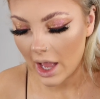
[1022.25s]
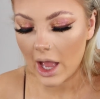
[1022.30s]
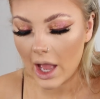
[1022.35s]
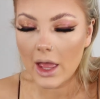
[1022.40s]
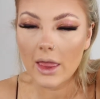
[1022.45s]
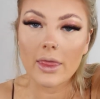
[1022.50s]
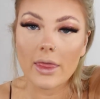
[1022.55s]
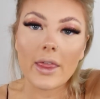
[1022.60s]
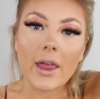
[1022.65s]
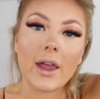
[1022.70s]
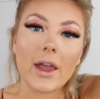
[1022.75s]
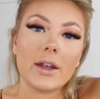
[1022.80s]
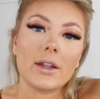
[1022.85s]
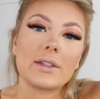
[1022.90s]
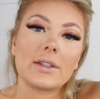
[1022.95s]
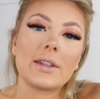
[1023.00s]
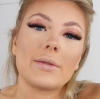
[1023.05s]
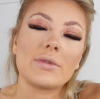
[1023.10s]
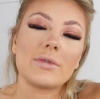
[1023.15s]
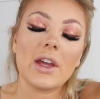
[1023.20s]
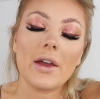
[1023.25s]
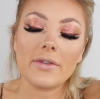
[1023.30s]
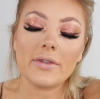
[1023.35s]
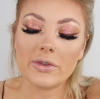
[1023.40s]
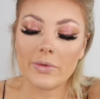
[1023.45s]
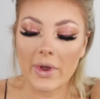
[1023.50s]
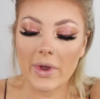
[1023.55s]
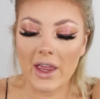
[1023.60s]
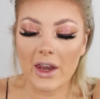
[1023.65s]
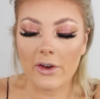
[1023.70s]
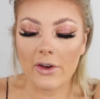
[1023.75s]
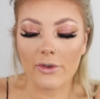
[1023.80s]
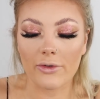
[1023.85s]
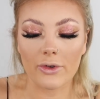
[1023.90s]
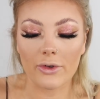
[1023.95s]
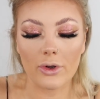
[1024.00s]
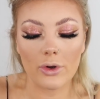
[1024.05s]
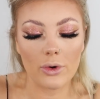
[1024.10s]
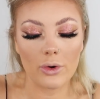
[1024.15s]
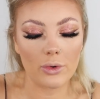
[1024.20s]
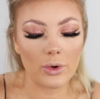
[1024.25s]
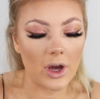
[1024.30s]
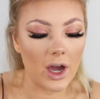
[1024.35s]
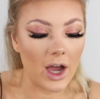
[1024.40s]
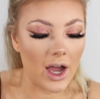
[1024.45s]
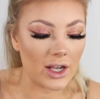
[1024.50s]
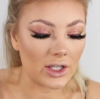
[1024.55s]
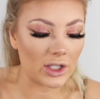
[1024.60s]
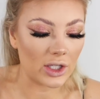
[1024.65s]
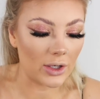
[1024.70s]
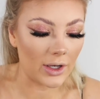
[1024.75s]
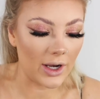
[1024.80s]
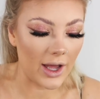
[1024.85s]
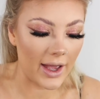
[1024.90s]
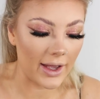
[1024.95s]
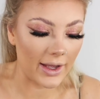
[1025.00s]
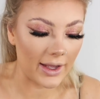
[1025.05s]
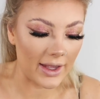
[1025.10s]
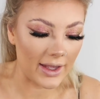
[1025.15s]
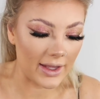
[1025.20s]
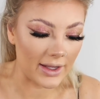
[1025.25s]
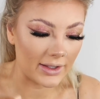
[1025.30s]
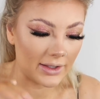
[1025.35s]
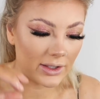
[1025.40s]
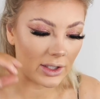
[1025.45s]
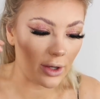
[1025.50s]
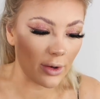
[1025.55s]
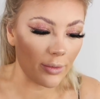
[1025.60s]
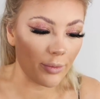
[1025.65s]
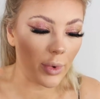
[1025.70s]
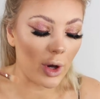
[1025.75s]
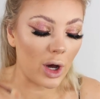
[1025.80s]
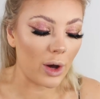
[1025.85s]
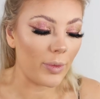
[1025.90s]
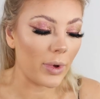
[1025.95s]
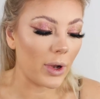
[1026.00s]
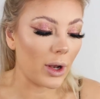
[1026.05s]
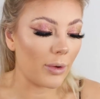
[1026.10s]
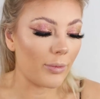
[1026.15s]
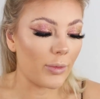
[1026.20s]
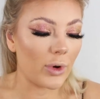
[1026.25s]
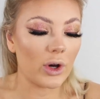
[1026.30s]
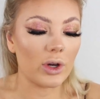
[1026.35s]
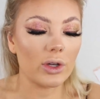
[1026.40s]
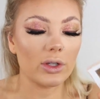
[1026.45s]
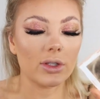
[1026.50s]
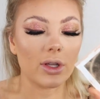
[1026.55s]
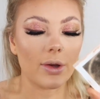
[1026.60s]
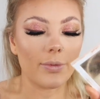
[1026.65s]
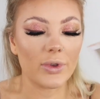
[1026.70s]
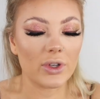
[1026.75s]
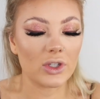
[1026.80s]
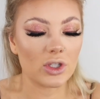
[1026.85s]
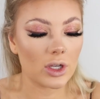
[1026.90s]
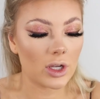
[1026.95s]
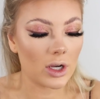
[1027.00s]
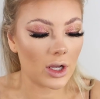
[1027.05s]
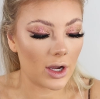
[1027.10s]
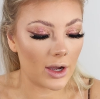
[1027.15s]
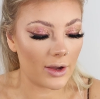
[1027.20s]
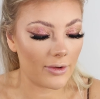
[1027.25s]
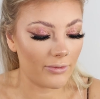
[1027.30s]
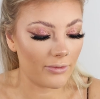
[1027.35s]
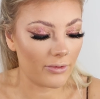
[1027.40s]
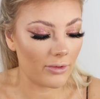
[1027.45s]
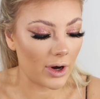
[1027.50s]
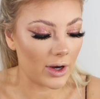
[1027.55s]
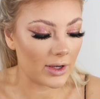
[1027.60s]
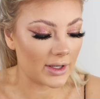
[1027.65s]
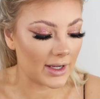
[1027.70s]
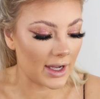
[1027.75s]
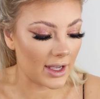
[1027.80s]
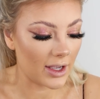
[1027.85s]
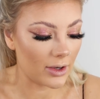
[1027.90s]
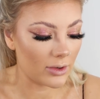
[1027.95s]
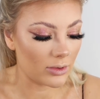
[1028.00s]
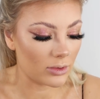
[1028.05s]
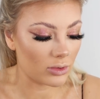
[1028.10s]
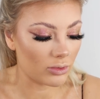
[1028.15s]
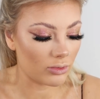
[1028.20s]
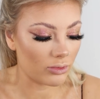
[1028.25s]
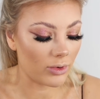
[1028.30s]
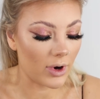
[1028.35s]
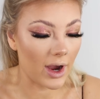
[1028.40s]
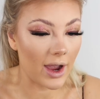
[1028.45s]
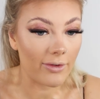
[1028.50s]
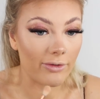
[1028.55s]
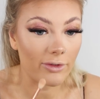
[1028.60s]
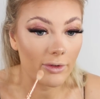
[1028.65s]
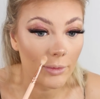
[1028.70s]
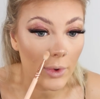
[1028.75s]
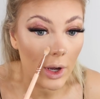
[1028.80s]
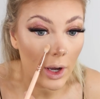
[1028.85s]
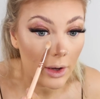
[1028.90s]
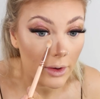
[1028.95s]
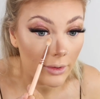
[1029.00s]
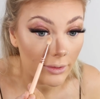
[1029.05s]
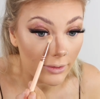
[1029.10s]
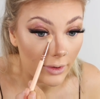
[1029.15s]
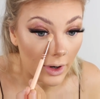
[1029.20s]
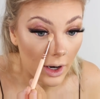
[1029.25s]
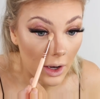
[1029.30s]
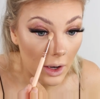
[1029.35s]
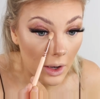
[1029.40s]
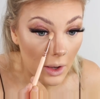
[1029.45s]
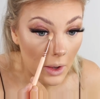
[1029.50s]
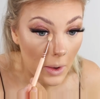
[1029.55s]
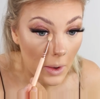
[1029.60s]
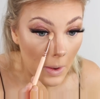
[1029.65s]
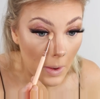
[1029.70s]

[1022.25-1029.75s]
And then sometimes my inner corner, I do like it to pop a lot more. So I'm just going to go in Rodeo Drive from Ofra.